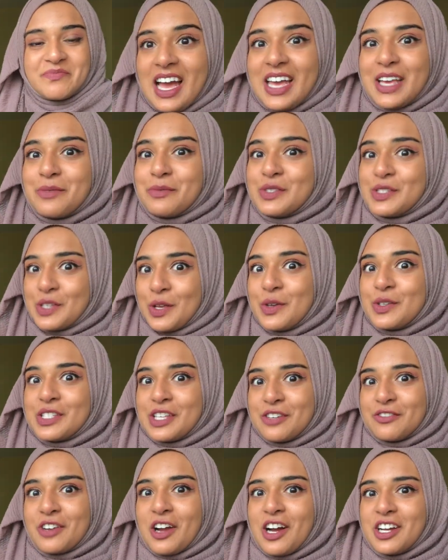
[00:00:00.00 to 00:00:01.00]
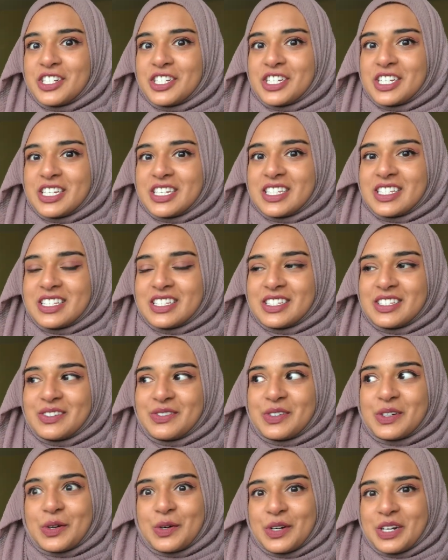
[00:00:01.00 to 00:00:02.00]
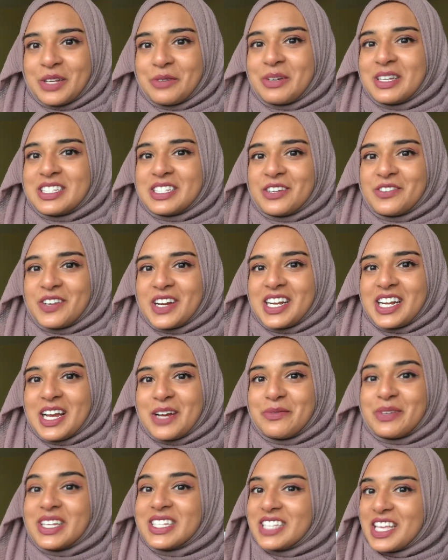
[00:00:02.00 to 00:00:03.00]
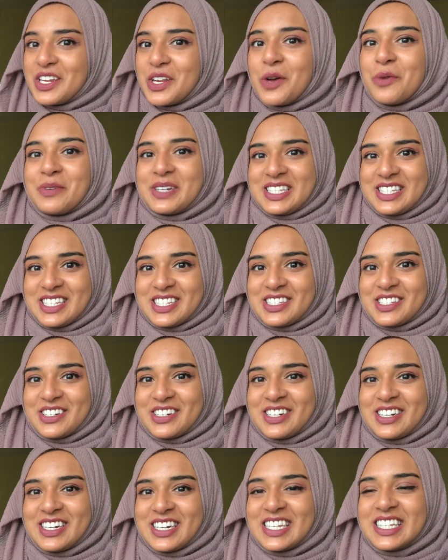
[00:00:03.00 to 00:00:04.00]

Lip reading: I am so self-conscious recording myself right now because I know my sister